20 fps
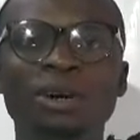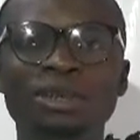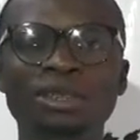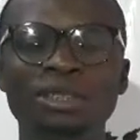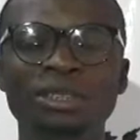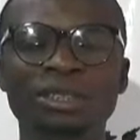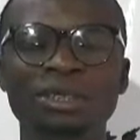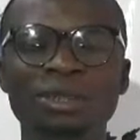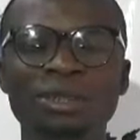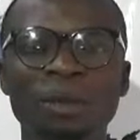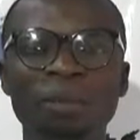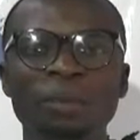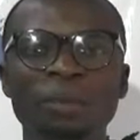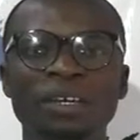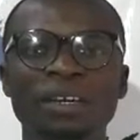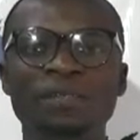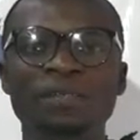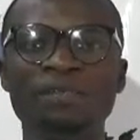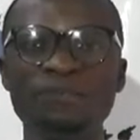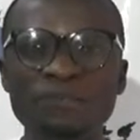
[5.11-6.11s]
on the
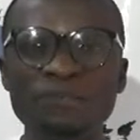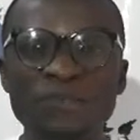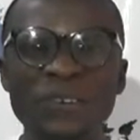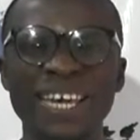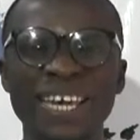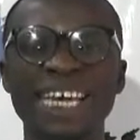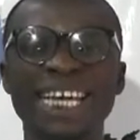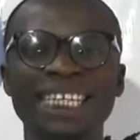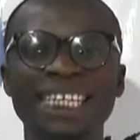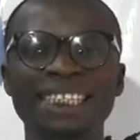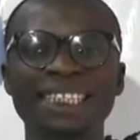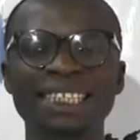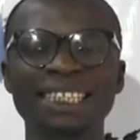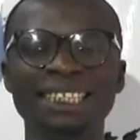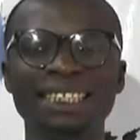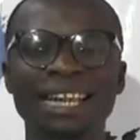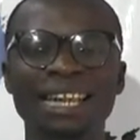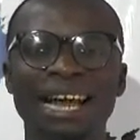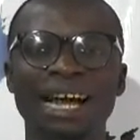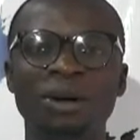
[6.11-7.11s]
topic, faith
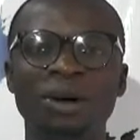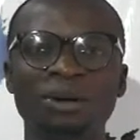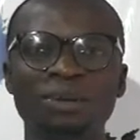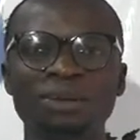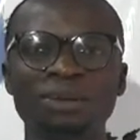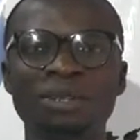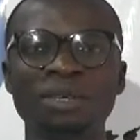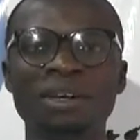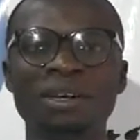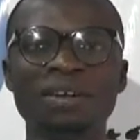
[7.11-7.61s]
is loud.